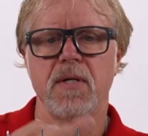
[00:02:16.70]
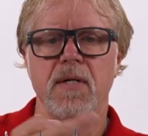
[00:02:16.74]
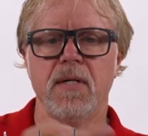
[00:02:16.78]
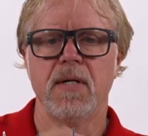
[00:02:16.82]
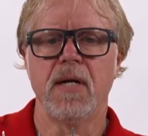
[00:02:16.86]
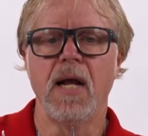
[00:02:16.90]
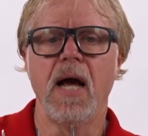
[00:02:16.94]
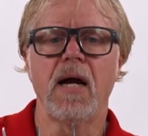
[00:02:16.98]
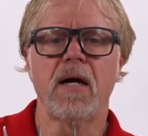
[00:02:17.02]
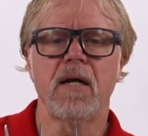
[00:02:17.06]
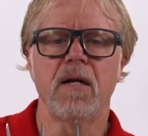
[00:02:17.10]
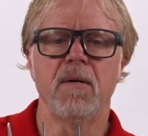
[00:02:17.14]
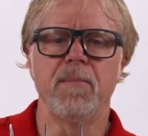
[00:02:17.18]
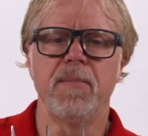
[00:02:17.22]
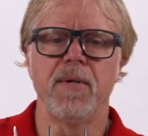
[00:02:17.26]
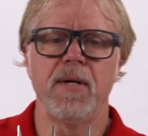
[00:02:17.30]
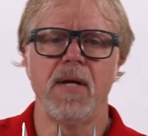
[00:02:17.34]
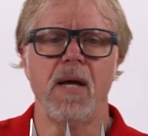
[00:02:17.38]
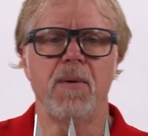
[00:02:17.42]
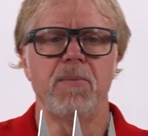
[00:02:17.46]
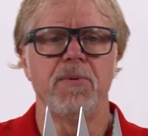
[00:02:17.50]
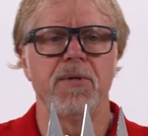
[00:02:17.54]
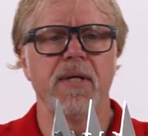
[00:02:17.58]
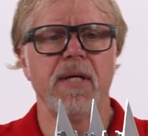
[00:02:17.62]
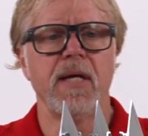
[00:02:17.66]
not going to be
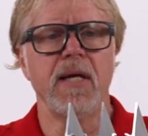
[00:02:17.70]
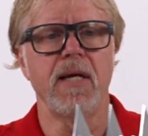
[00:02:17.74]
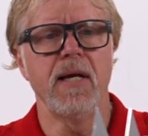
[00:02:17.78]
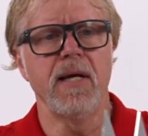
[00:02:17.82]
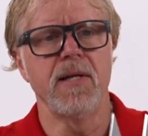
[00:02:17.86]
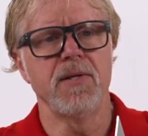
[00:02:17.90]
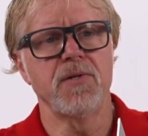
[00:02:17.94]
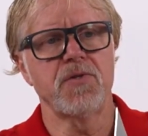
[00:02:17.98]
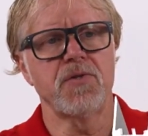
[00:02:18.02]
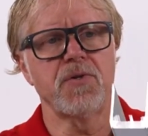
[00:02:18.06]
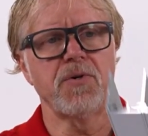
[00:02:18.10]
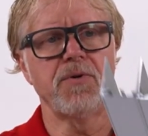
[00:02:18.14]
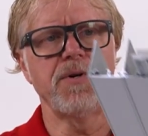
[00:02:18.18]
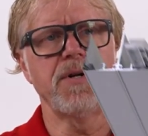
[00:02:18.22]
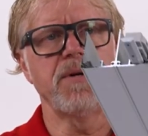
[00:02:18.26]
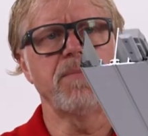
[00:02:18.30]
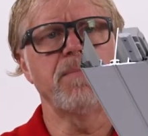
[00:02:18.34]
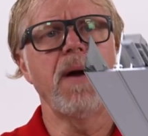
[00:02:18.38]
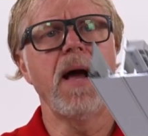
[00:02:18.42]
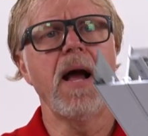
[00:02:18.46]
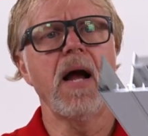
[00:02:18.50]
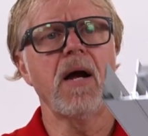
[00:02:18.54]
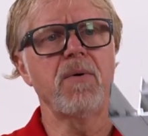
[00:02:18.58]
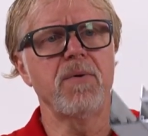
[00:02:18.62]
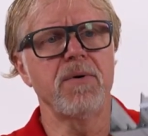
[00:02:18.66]
able to get inserted
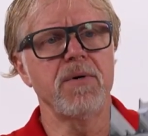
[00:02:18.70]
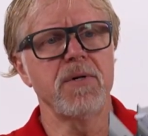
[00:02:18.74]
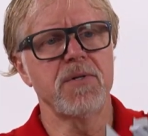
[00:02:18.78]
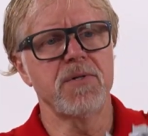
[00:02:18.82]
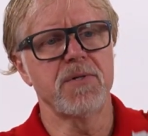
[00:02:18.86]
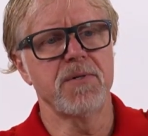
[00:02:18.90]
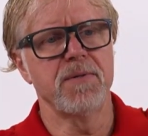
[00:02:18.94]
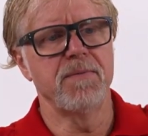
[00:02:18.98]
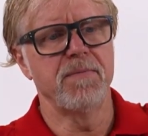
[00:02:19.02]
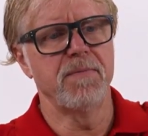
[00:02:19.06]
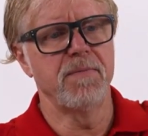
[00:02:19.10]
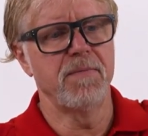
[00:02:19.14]
backwards.